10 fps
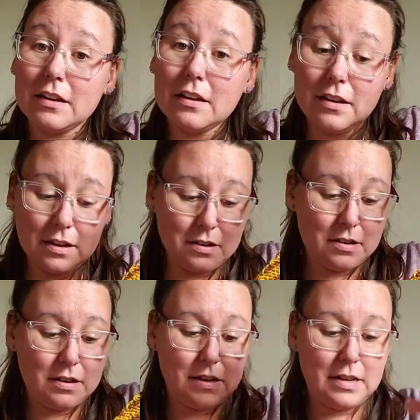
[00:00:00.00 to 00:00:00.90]
knit, knit,
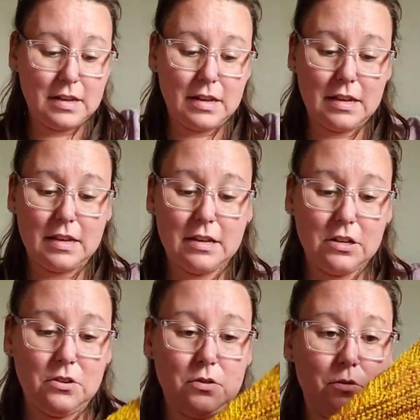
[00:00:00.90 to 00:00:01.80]
and
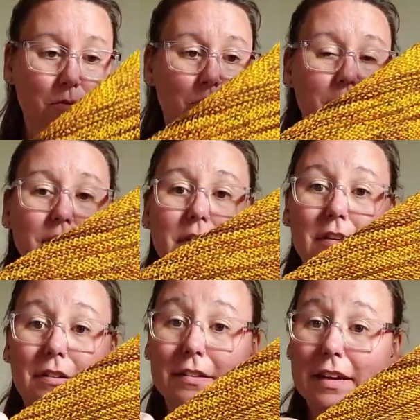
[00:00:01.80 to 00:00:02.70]
you
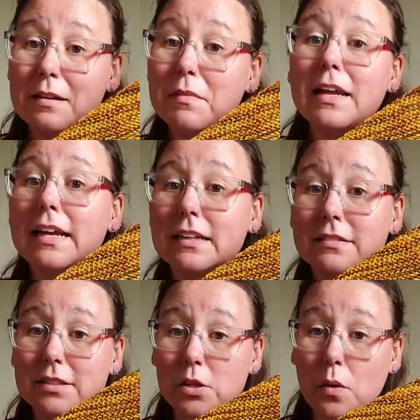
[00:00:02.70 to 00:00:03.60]
keep knitting.
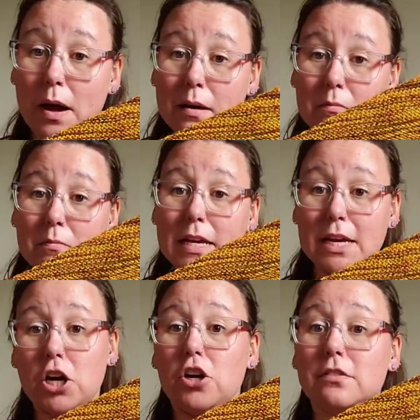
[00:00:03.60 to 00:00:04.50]
So I'm
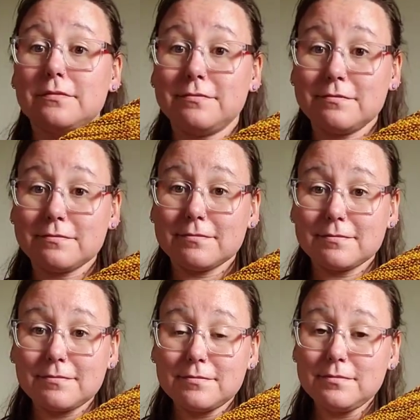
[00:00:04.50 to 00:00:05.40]
here.
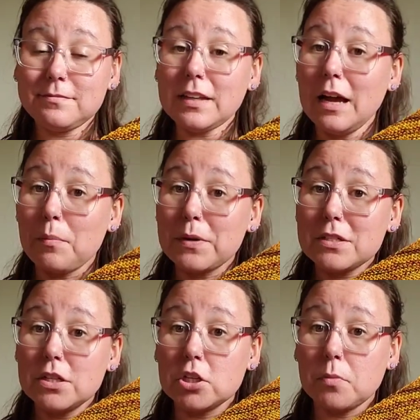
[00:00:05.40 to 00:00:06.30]
I'll put a
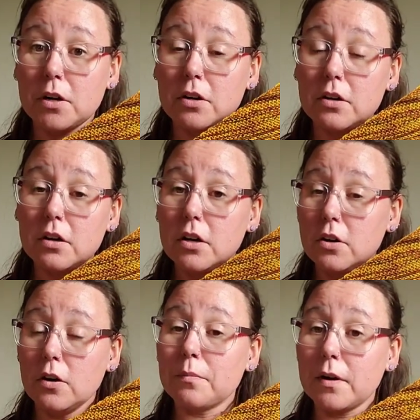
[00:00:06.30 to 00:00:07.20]
stitch marker
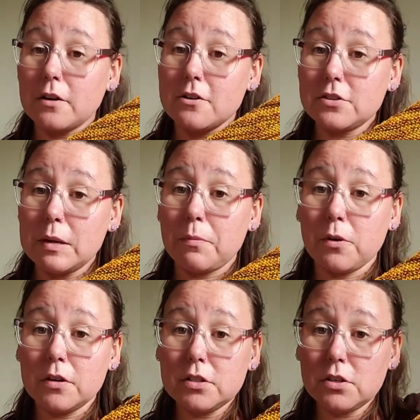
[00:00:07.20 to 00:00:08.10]
or progress keeper
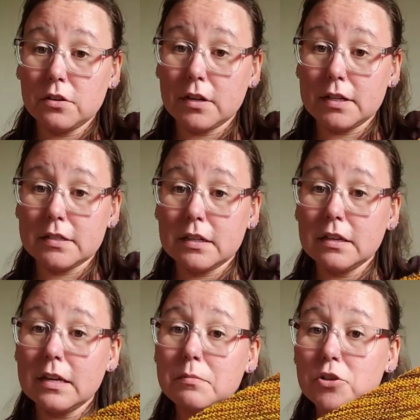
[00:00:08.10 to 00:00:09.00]
on so you guys can
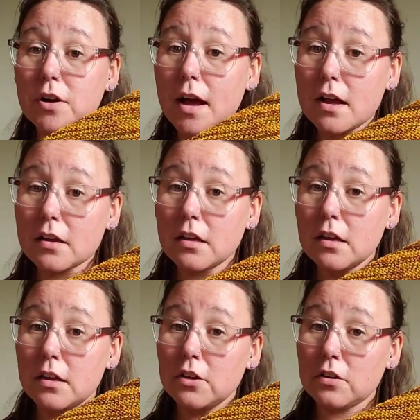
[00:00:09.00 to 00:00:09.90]
keep track.
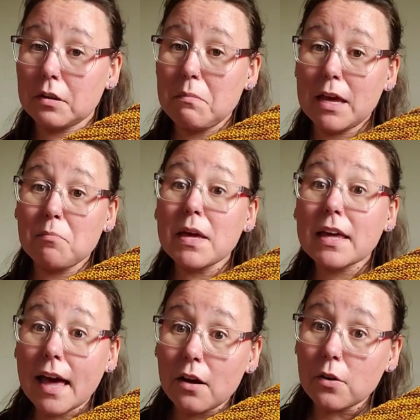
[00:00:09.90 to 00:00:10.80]
You can make me
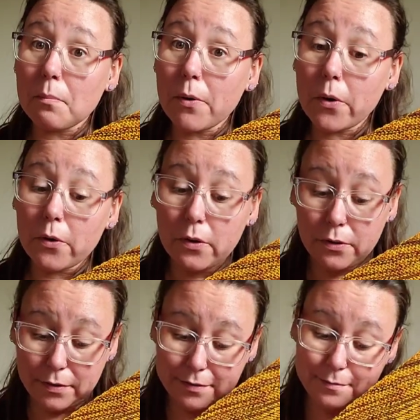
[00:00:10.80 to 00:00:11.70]
accountable.
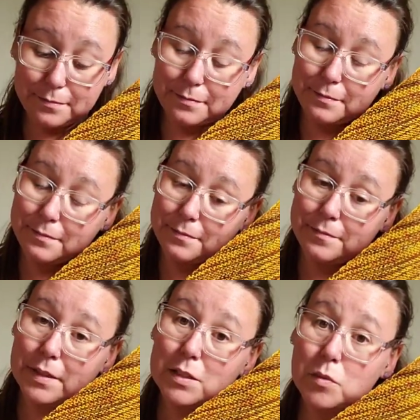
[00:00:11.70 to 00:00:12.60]

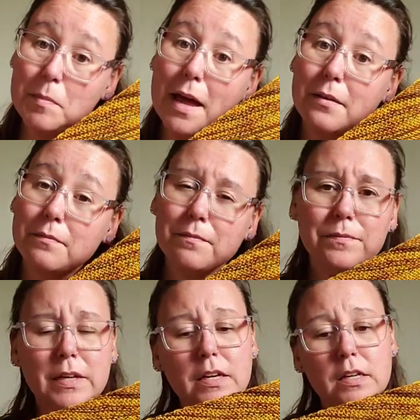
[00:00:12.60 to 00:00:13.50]
That's where I'm at.
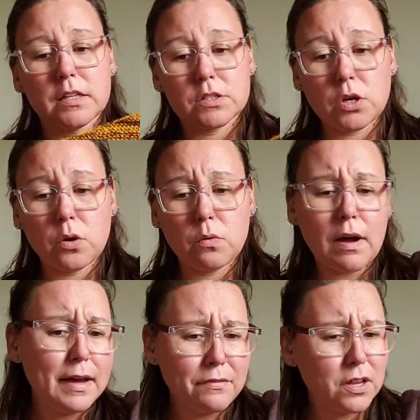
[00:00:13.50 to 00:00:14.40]
So
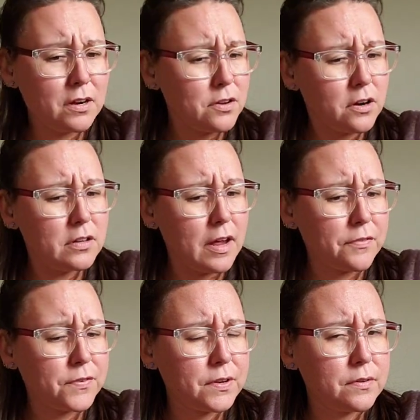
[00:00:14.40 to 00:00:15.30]
I have a lot of yarn
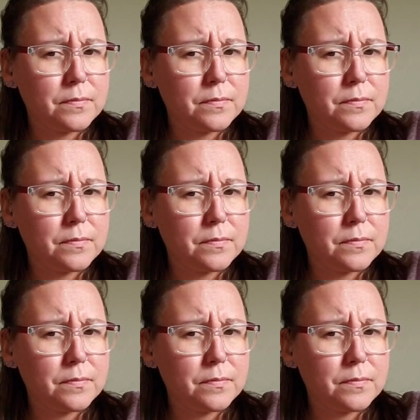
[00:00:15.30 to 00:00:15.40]
left.